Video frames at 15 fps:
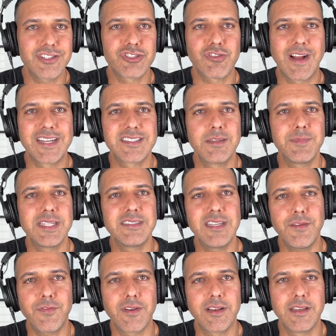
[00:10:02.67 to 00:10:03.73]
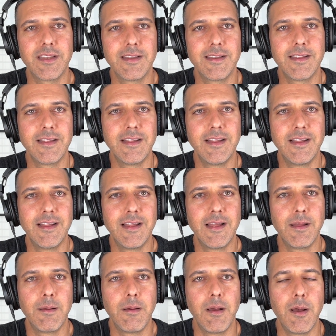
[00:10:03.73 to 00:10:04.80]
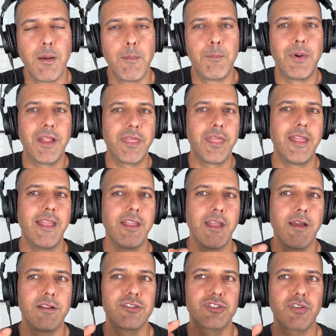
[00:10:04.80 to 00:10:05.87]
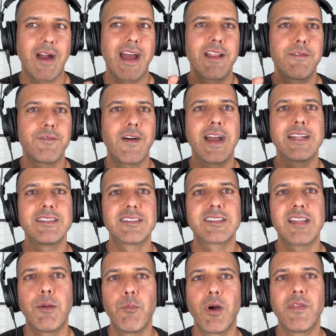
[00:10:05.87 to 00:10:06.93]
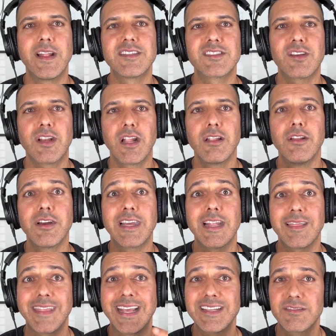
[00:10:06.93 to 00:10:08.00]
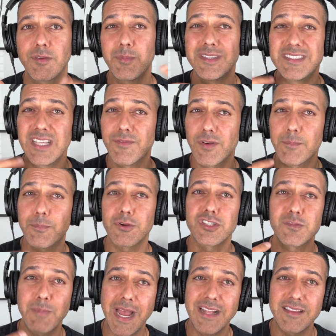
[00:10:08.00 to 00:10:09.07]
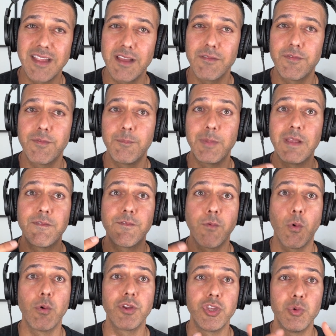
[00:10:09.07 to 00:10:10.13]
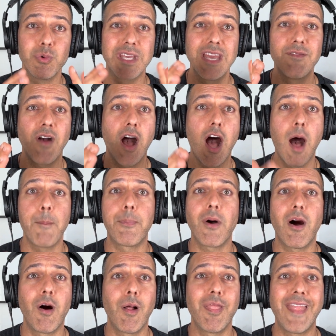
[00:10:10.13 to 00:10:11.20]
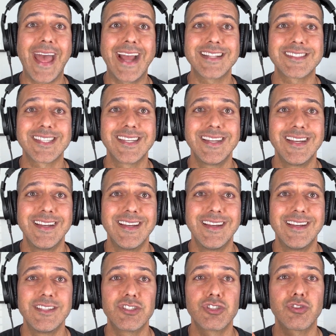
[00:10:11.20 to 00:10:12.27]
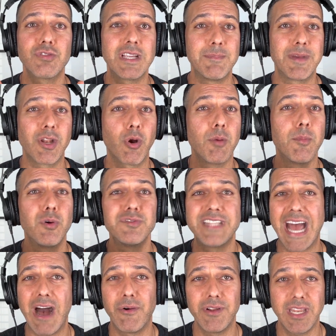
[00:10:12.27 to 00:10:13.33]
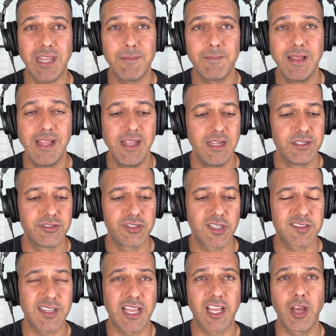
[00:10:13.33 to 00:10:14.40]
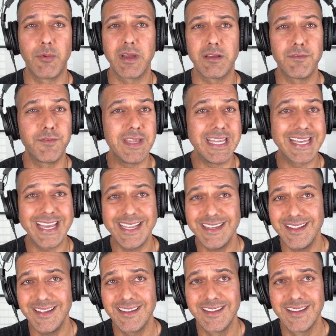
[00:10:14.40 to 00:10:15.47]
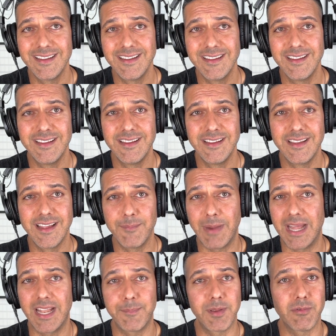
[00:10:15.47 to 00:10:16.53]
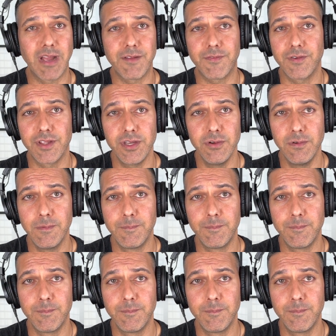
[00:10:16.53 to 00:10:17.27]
try something different. But try to find someone that's going to look at things from a different perspective before you give up on that treatment or modality. Just like going vegan might not be right for you,